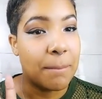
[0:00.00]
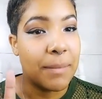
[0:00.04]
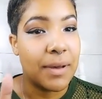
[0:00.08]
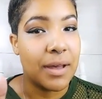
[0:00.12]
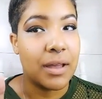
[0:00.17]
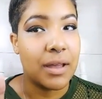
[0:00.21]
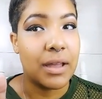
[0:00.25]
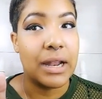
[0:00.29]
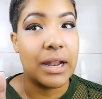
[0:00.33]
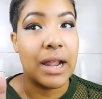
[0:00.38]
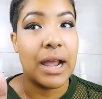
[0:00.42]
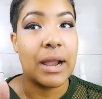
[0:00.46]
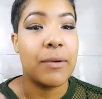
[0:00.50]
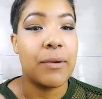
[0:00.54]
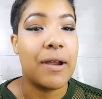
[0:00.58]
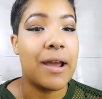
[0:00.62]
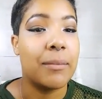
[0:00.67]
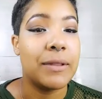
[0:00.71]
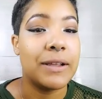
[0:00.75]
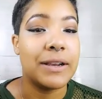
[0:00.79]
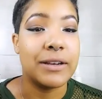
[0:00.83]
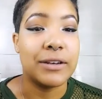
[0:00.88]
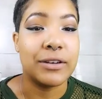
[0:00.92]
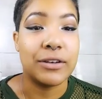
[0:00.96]
But I
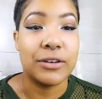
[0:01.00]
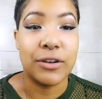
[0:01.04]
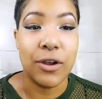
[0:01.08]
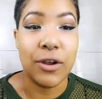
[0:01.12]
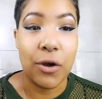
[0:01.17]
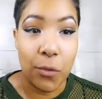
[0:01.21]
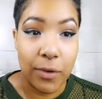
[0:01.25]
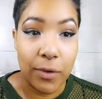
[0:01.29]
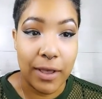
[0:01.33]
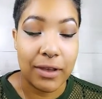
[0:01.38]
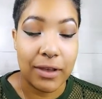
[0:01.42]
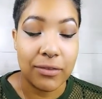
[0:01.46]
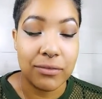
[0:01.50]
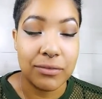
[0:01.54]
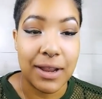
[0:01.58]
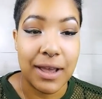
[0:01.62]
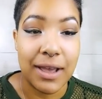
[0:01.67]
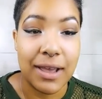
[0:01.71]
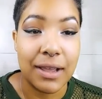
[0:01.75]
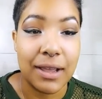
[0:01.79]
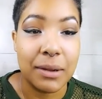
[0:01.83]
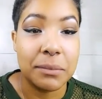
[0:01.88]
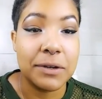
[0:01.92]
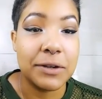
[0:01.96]
probably don't have
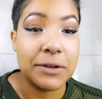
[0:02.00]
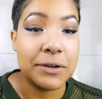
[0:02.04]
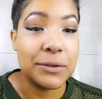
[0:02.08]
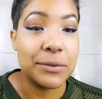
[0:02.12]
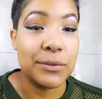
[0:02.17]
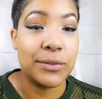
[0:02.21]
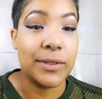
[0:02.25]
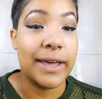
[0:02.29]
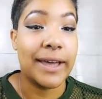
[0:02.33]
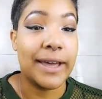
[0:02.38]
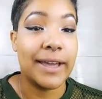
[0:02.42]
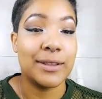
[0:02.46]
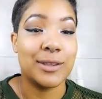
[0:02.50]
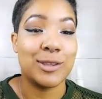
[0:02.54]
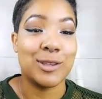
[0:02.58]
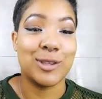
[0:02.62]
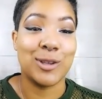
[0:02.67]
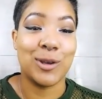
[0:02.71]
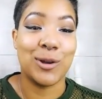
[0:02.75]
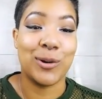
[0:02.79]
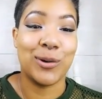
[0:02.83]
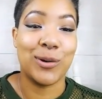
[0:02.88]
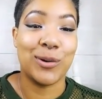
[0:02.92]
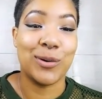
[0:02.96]
time to do that,
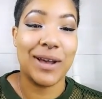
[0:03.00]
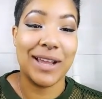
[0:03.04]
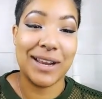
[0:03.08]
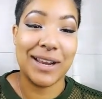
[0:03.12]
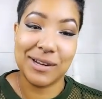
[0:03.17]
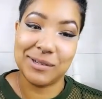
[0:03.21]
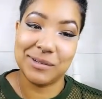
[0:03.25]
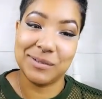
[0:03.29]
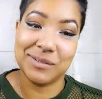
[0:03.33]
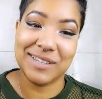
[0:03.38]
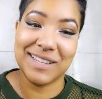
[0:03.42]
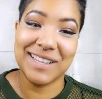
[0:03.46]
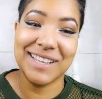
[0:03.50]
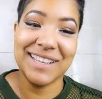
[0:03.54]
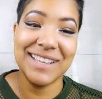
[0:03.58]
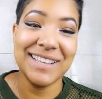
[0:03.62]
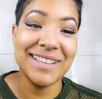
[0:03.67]
so I don't.